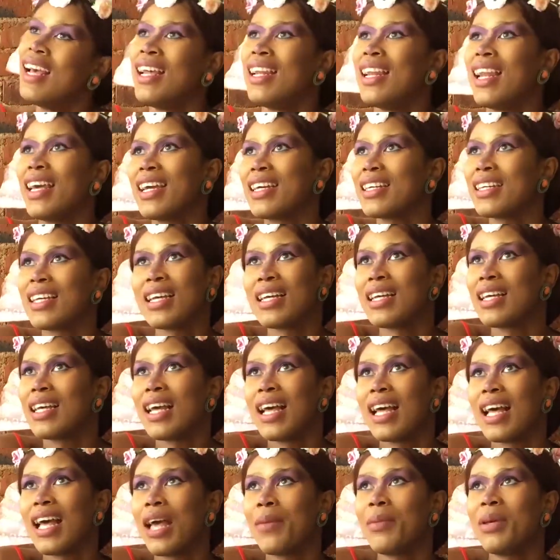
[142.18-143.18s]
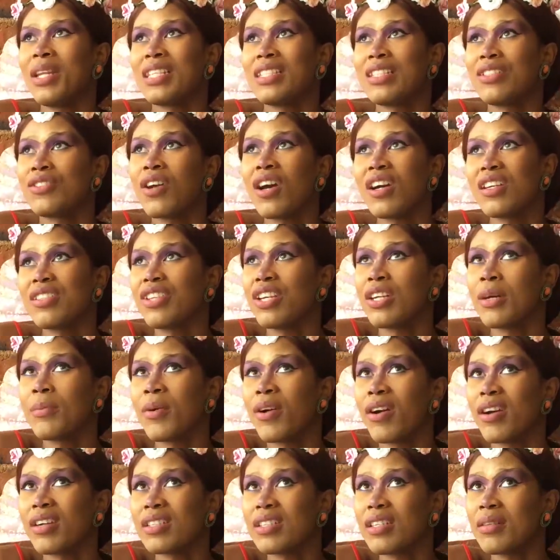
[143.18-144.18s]
like, I mean, as a transgender
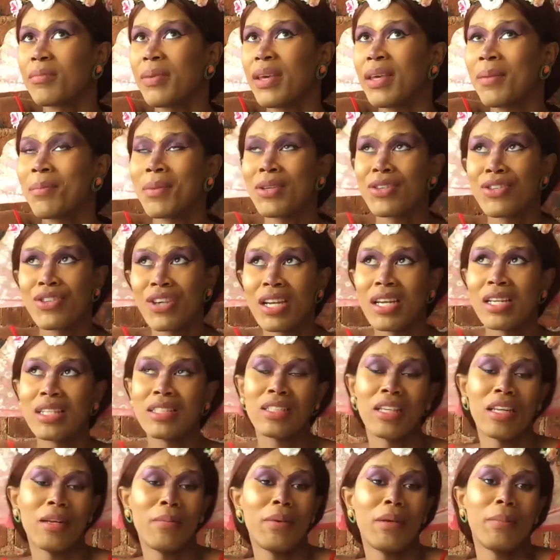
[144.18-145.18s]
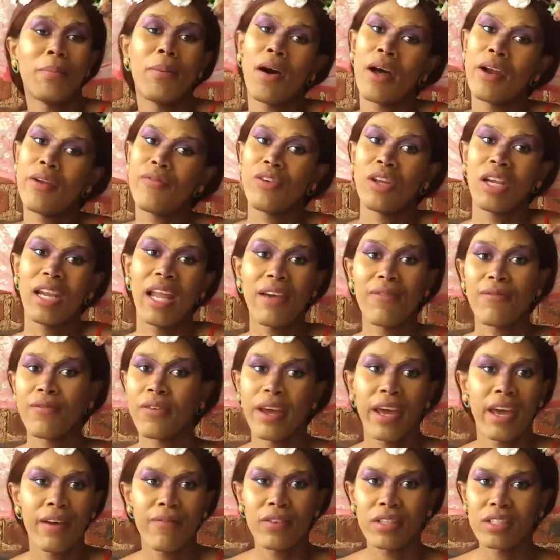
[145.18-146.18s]
person, being misgendered is gonna be part of your life
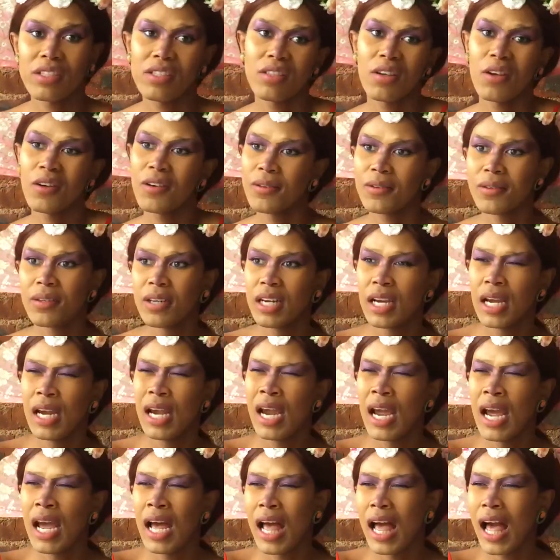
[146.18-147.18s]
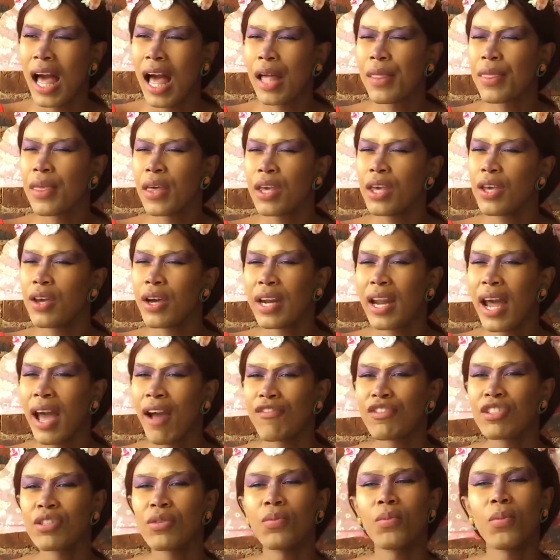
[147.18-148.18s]
forever. So I think you're gonna
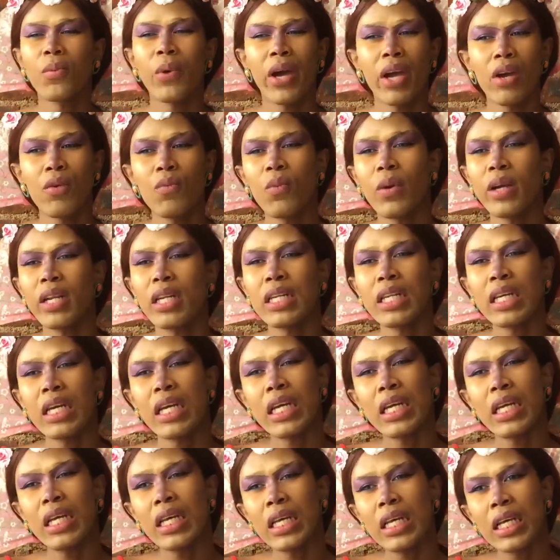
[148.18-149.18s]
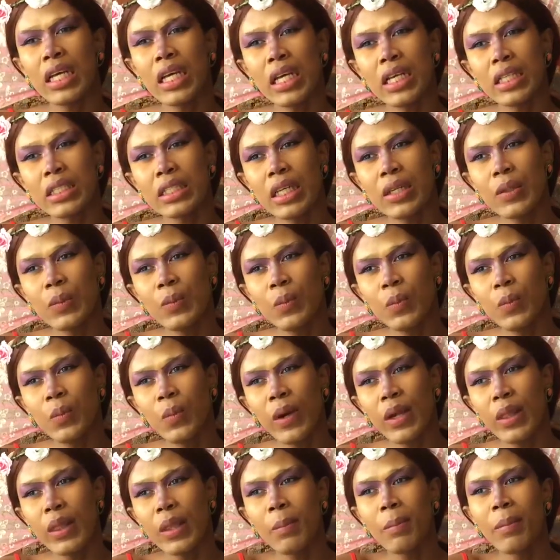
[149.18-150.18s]
have to weigh what it is and
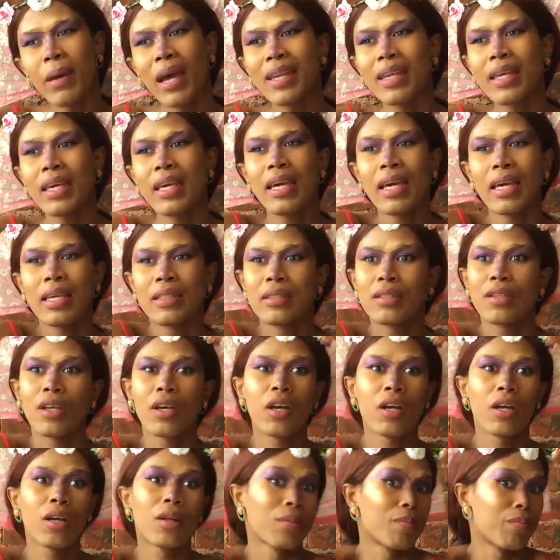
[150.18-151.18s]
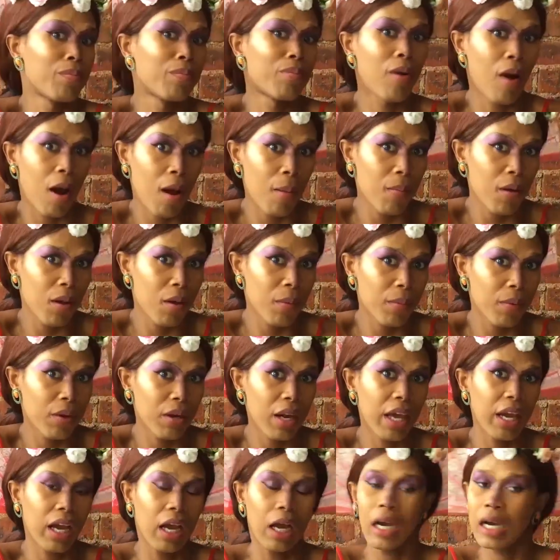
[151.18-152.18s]
whether money is a problem
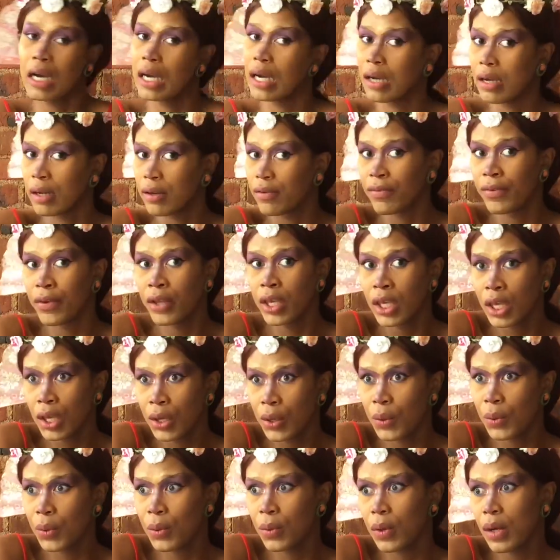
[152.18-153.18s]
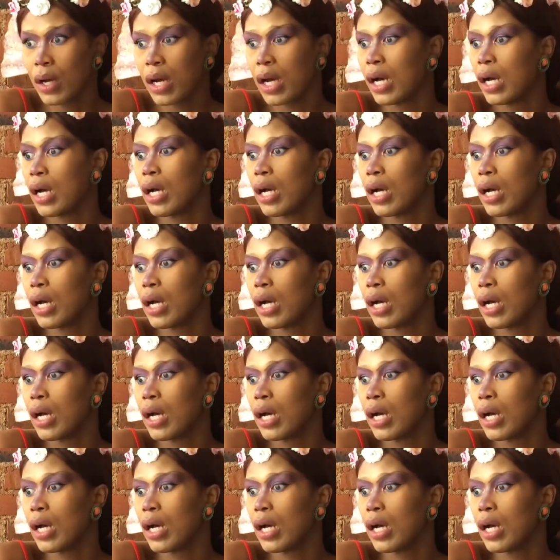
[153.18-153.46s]
like for you,